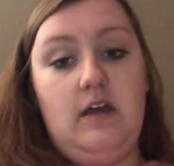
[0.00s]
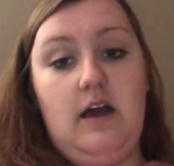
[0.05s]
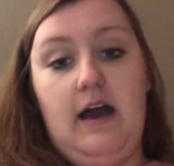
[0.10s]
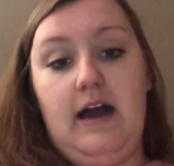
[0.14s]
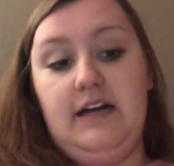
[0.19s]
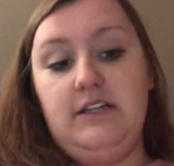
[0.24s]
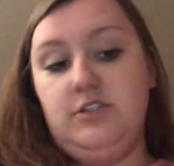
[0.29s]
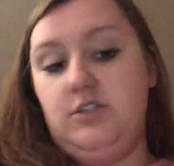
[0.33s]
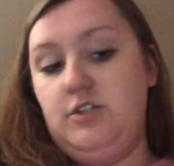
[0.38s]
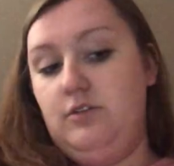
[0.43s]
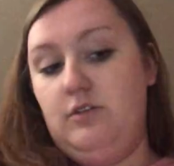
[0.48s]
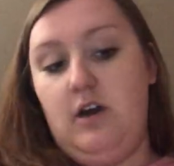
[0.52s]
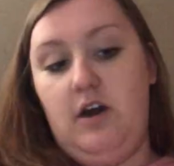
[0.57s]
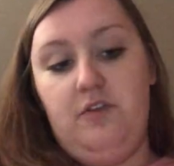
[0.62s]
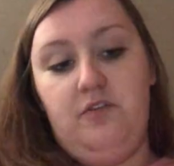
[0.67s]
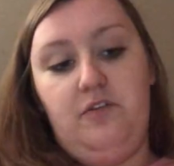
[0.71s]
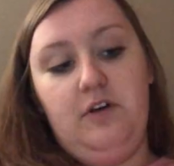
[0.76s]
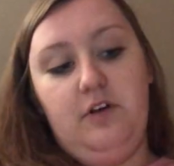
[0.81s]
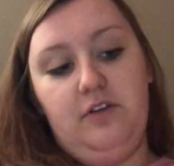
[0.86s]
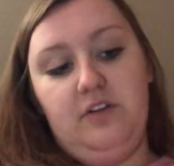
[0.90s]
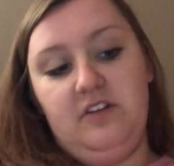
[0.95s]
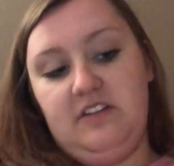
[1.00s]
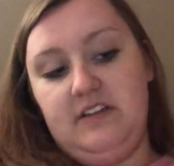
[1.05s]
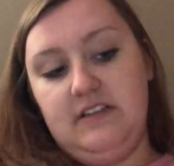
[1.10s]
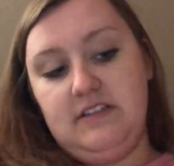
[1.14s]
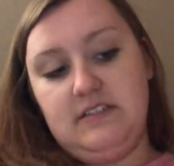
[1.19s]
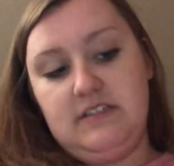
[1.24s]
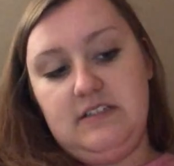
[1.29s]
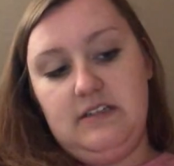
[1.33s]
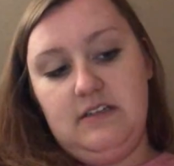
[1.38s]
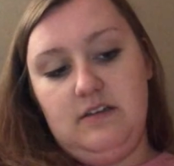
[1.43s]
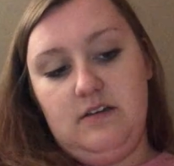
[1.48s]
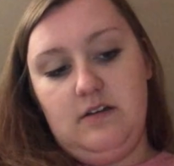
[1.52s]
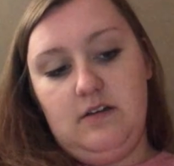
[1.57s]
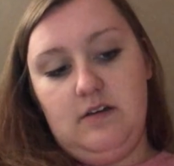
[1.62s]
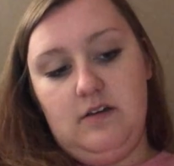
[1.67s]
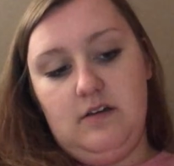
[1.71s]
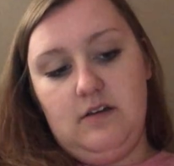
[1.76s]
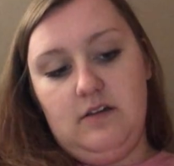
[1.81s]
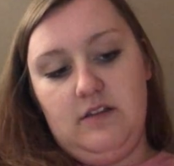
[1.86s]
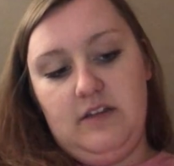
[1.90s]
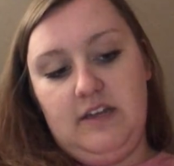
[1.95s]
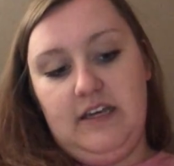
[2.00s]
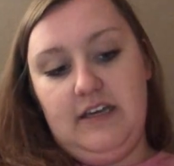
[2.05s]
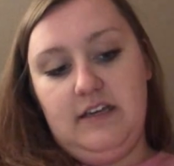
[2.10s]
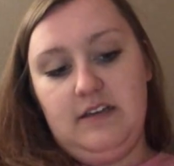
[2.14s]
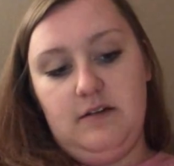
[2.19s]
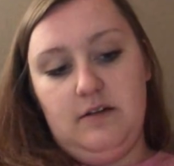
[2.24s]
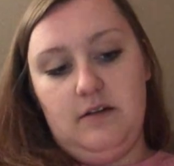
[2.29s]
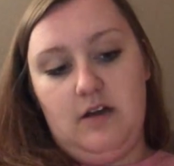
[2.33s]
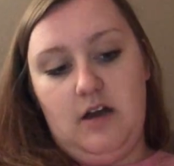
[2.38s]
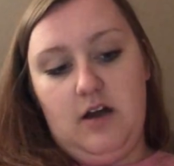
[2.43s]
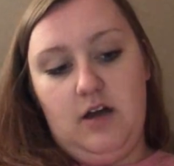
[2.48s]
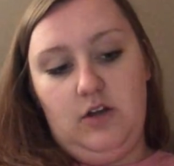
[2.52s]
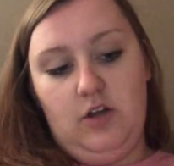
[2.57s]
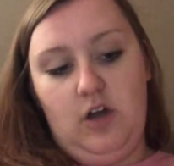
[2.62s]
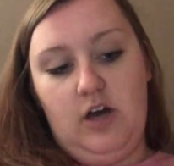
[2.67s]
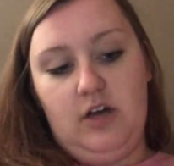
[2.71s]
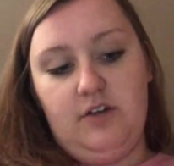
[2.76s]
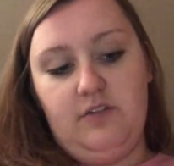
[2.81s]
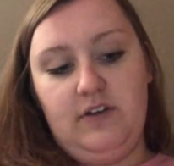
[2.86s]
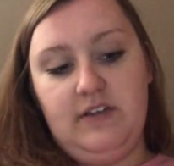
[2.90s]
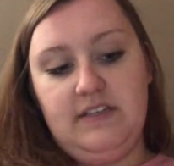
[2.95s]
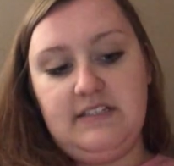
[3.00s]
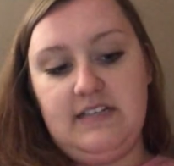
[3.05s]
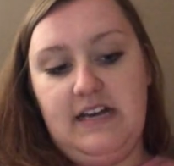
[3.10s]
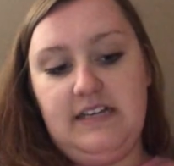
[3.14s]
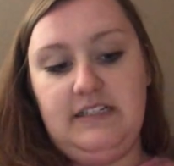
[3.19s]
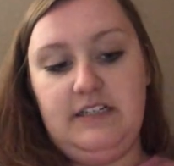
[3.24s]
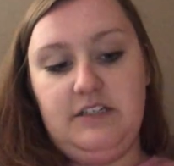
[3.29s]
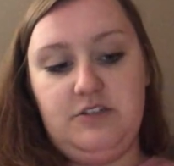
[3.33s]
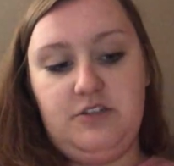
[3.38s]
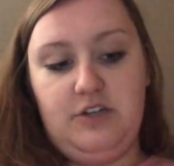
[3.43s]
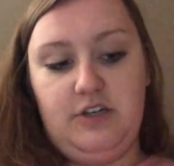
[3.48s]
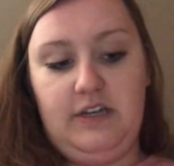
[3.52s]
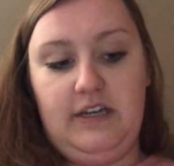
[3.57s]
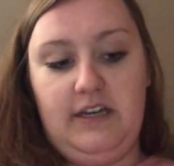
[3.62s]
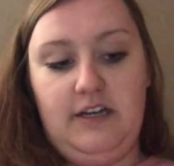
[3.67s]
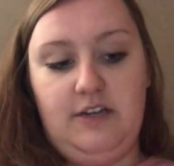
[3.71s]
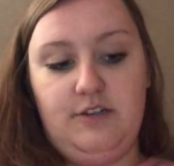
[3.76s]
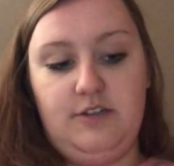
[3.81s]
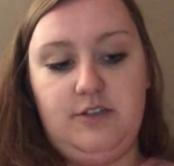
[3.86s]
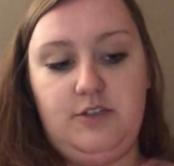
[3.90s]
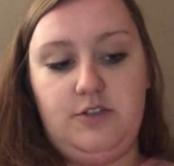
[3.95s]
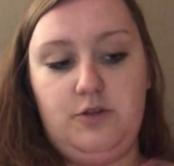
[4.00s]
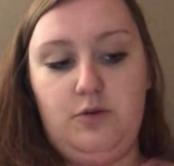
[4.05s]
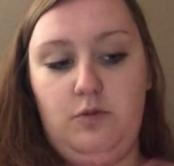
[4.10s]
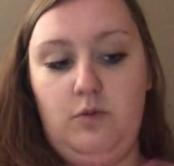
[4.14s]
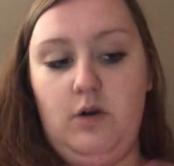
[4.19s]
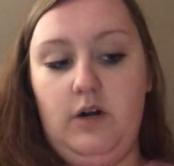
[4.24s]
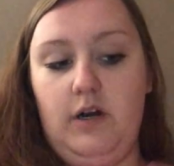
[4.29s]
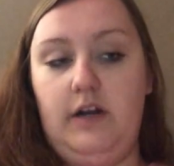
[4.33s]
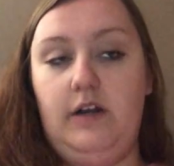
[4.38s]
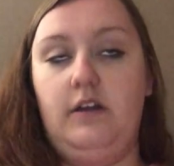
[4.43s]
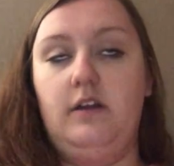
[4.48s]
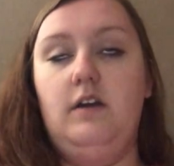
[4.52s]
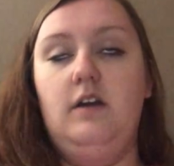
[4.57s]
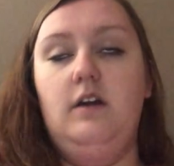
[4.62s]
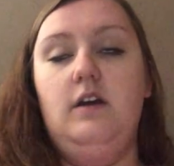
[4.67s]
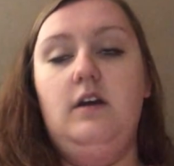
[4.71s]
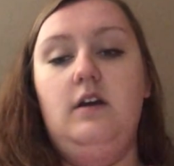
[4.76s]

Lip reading: I do not feel that a lot of his ideas are geared toward